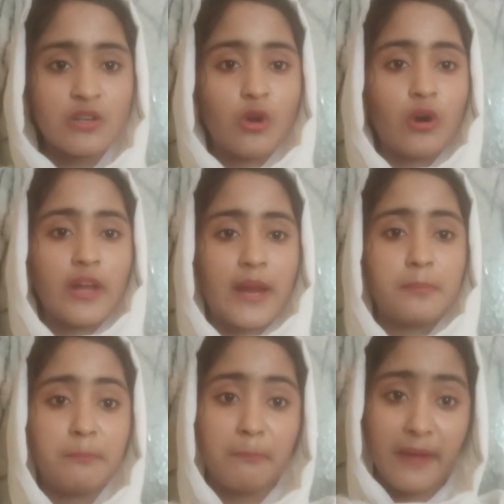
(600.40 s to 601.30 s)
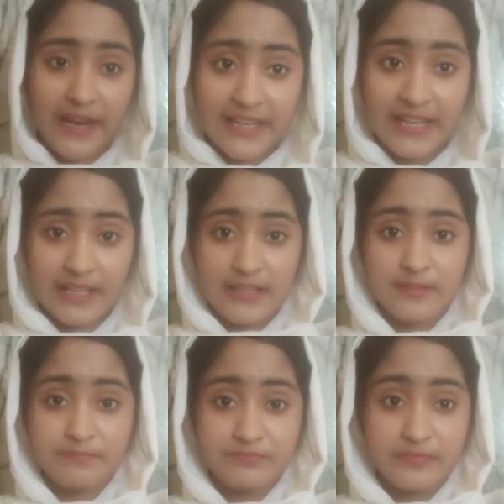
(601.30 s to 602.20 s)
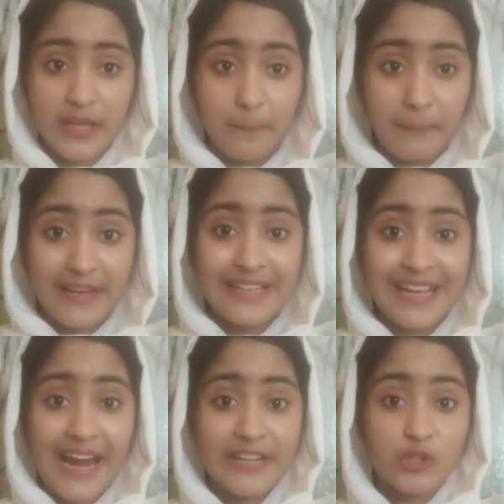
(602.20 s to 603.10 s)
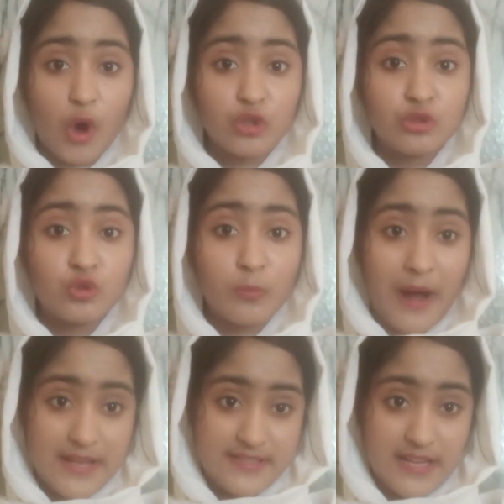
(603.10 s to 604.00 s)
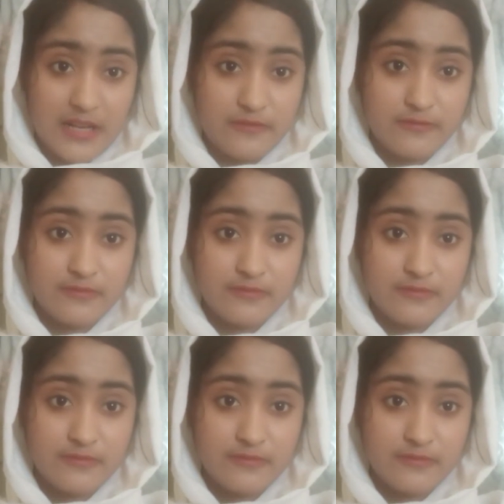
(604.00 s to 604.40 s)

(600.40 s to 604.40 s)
a lot, and mainly I talked to myself.